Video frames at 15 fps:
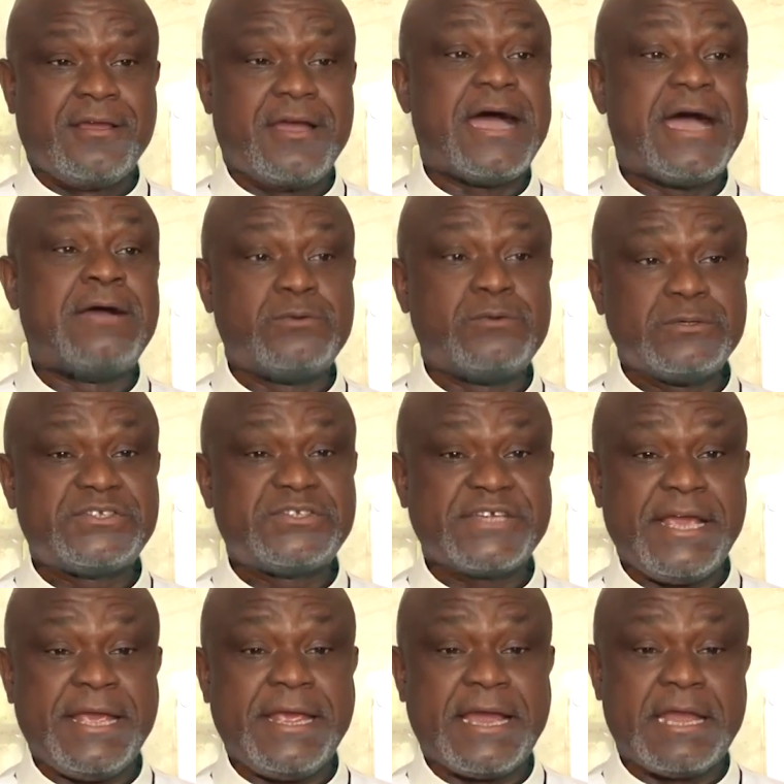I would
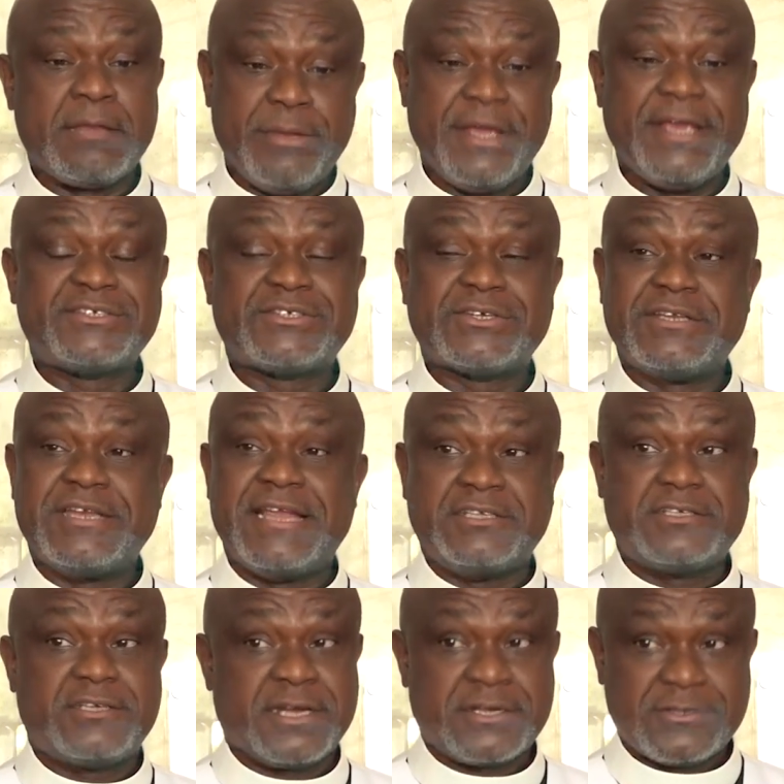say, and based on
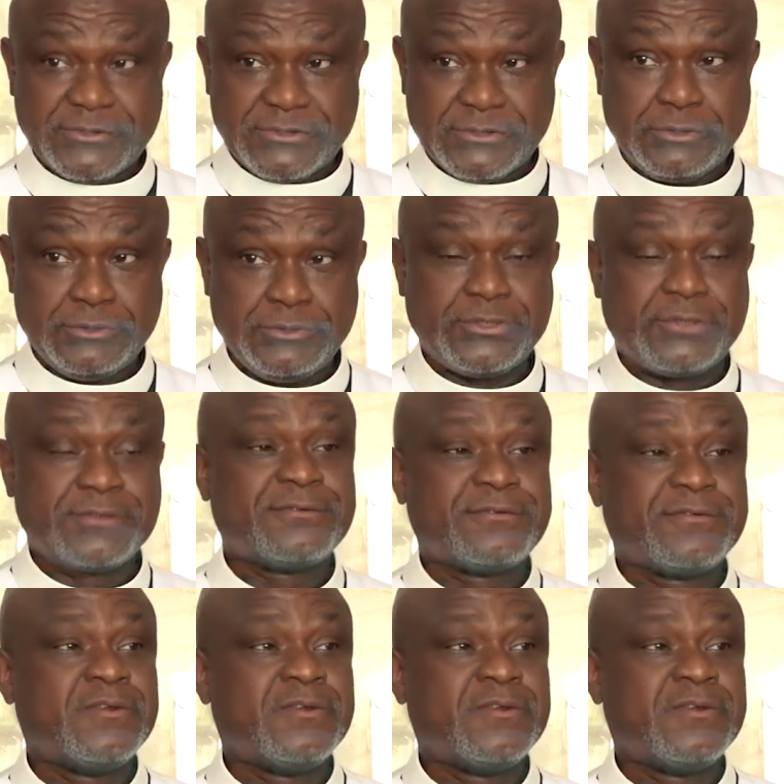Nigeria Constitution,